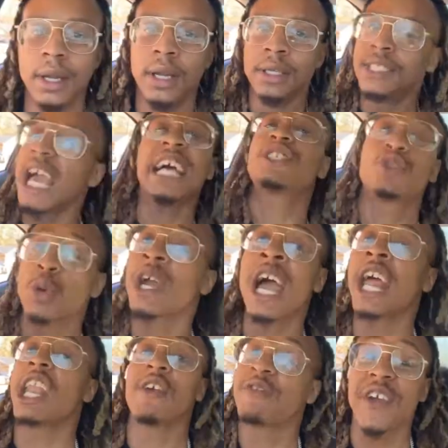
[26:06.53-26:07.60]
That's
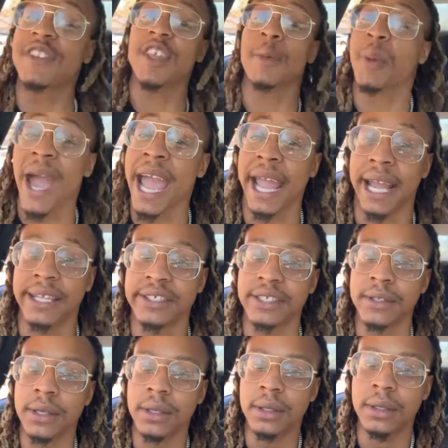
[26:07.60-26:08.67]
350 bands.
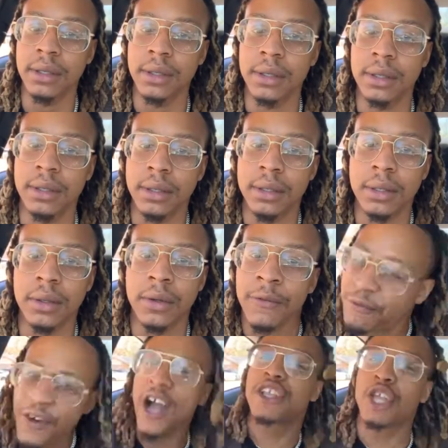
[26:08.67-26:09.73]

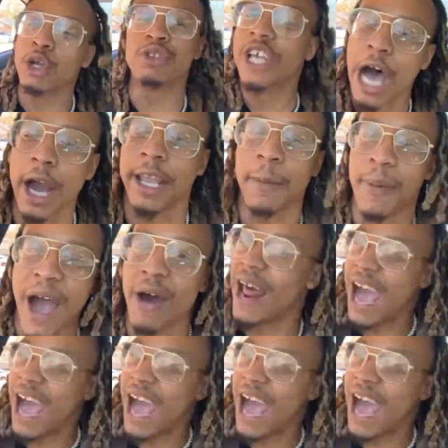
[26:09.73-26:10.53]
Fuck you talking about, I